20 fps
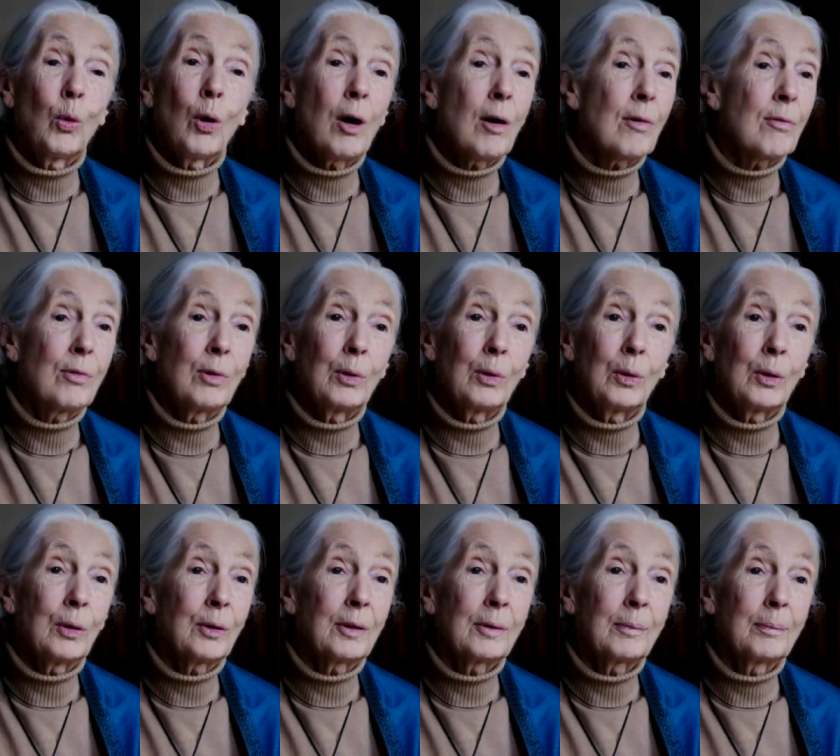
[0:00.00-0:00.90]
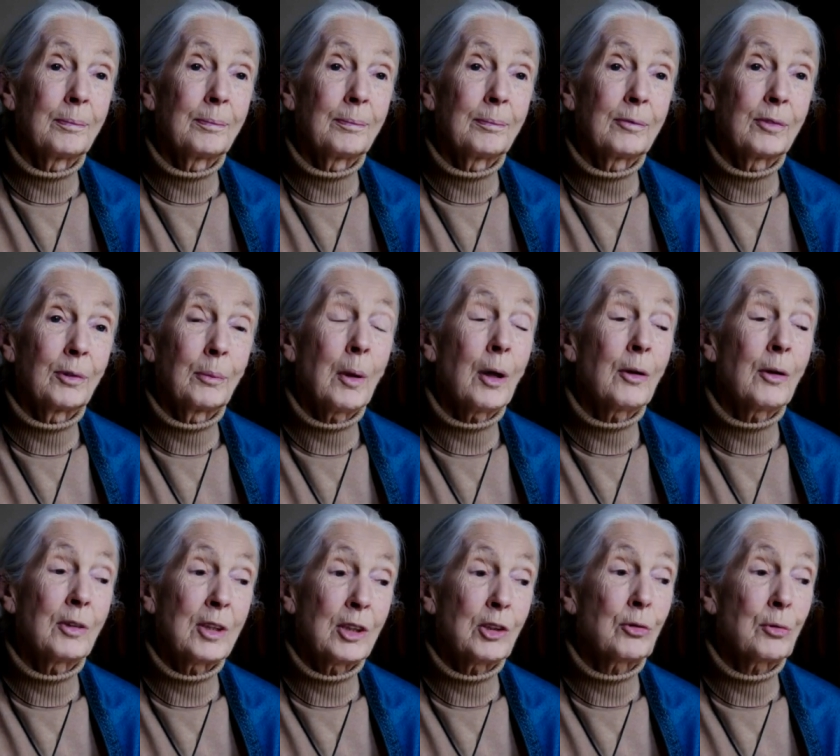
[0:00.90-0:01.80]
all our fault from
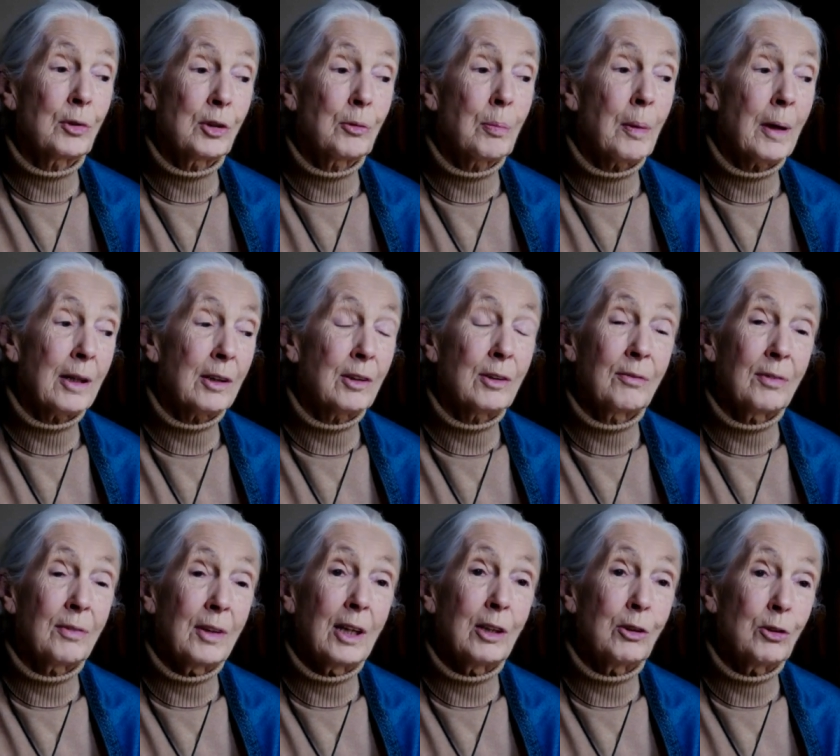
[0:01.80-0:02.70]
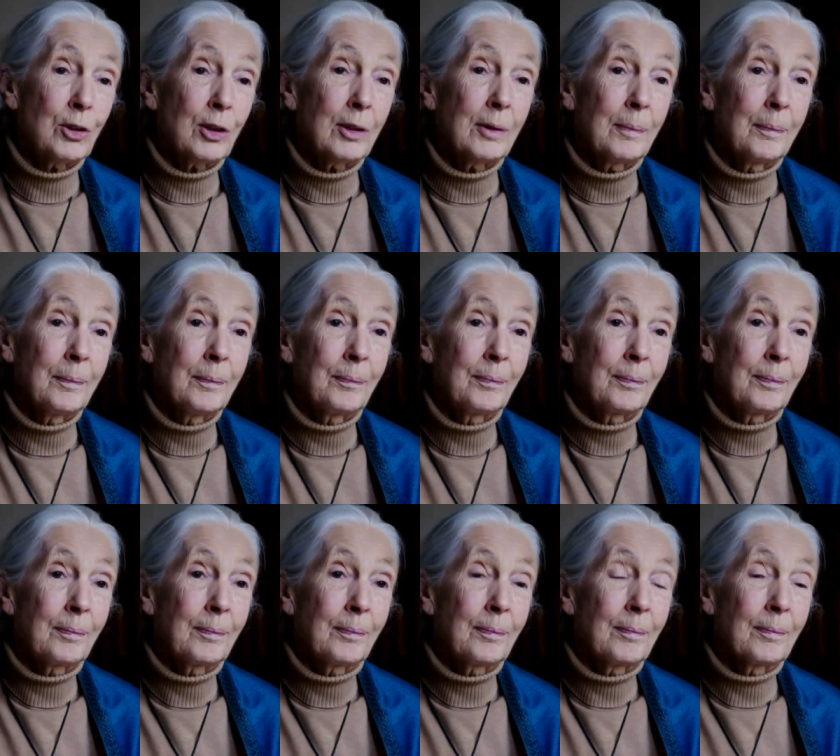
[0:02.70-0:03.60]
our disrespect of nature
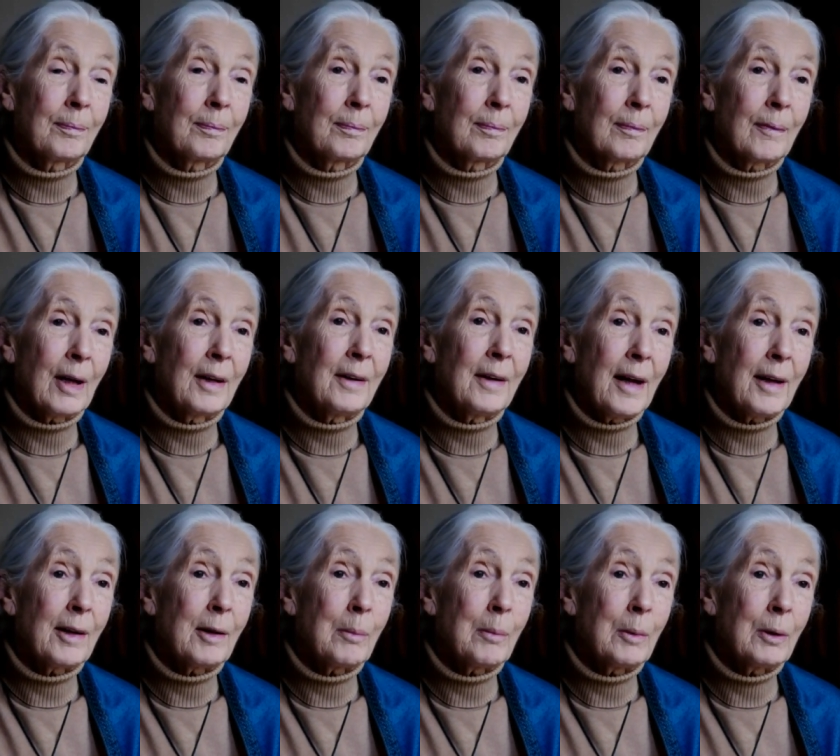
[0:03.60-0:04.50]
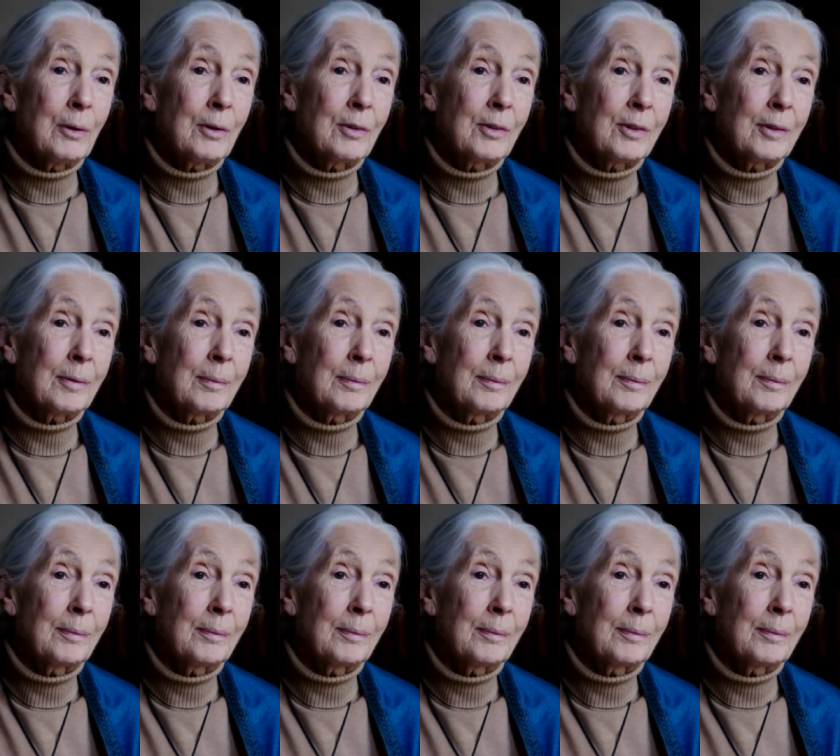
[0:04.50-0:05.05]
and animals.